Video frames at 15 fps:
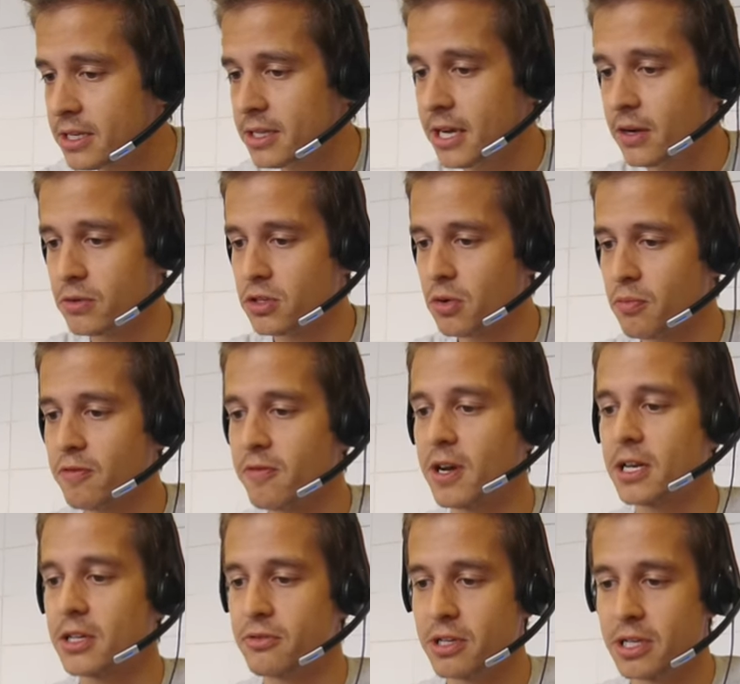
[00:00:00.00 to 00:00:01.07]
They also
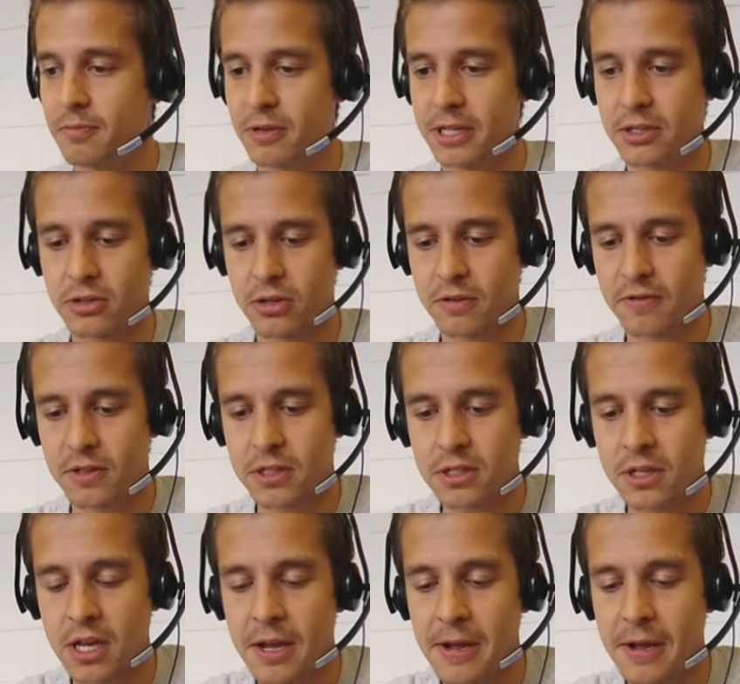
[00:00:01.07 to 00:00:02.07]
provide a 3D print service.